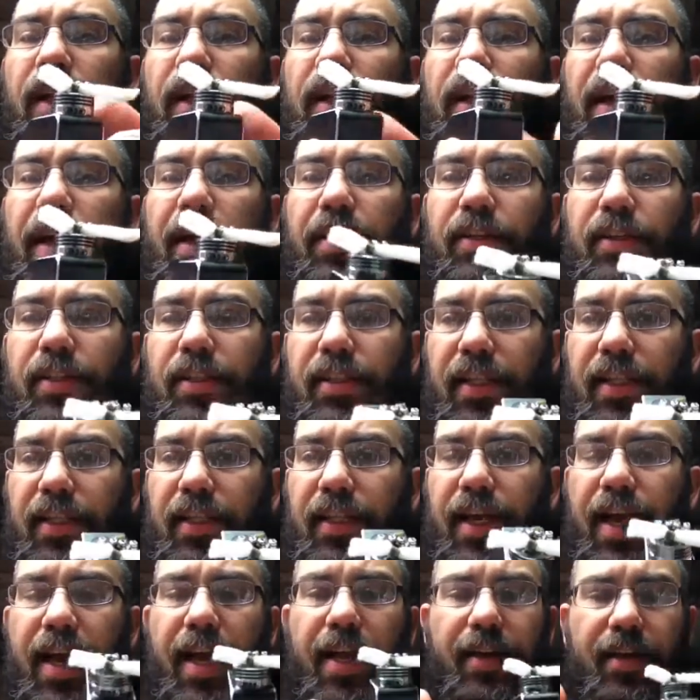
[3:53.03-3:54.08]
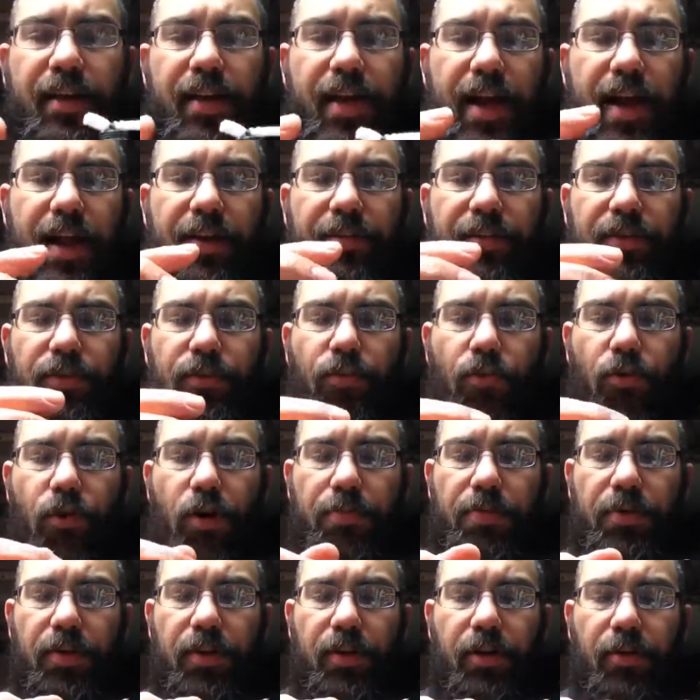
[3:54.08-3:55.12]
Now you'll see the end kind of is
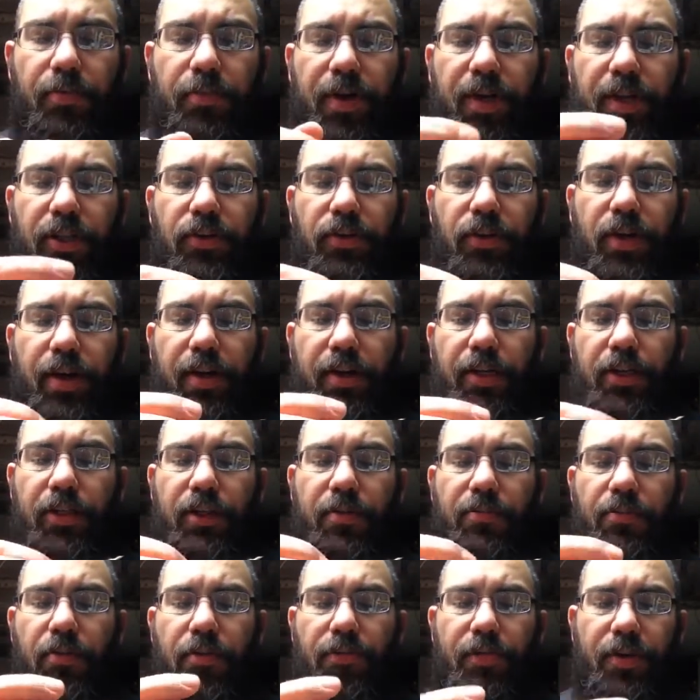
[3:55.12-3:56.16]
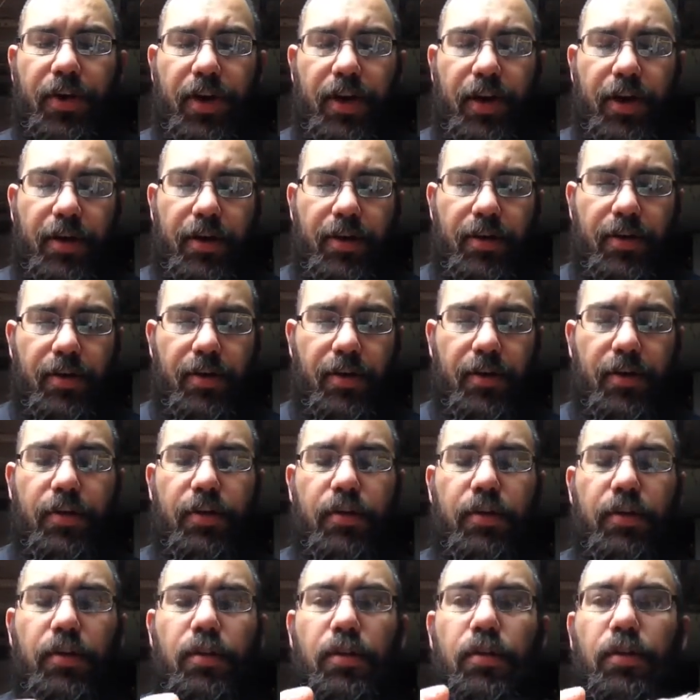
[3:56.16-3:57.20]
warped a little bit, so I just come over here.
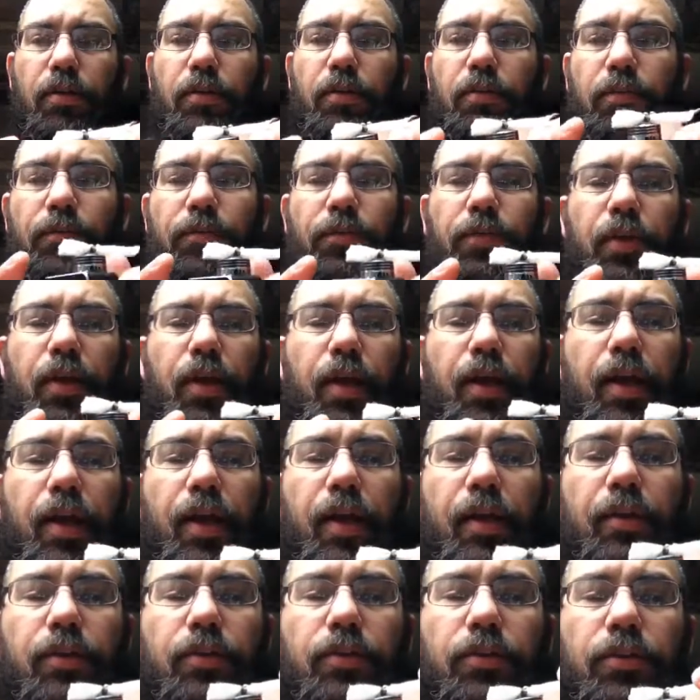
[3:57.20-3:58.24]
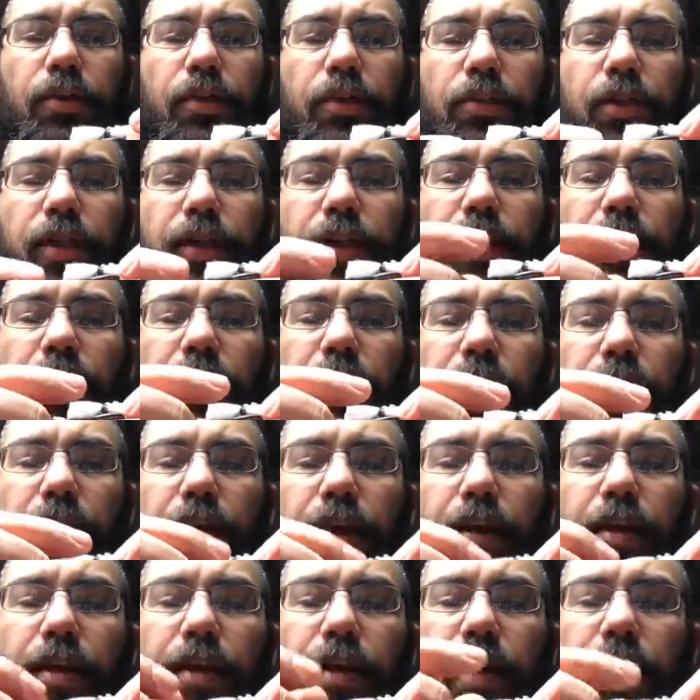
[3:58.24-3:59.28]
Yeah, do this so I can get it on
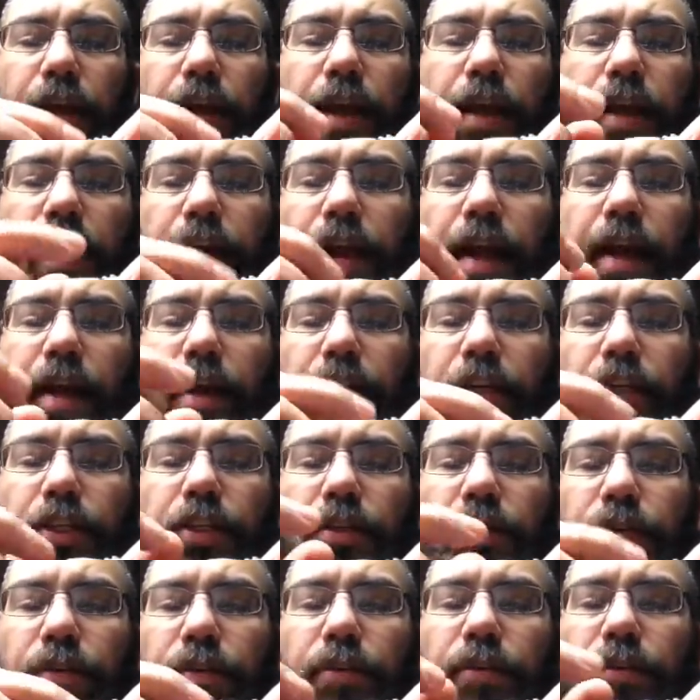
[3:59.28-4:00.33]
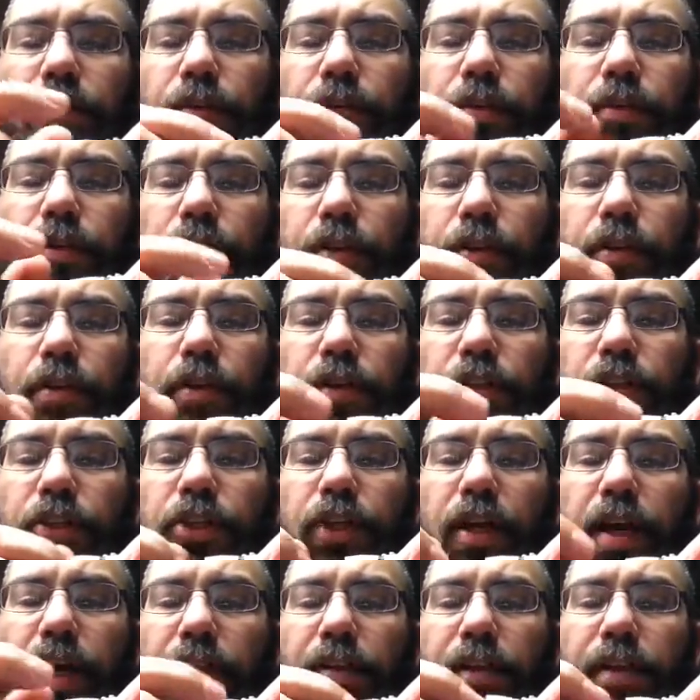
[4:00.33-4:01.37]
camera. And kind of just
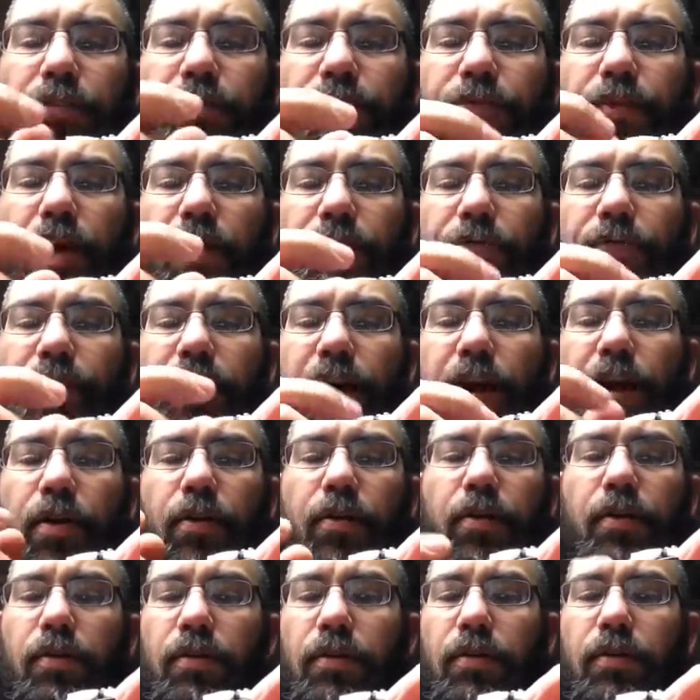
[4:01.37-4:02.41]
gently fluff it out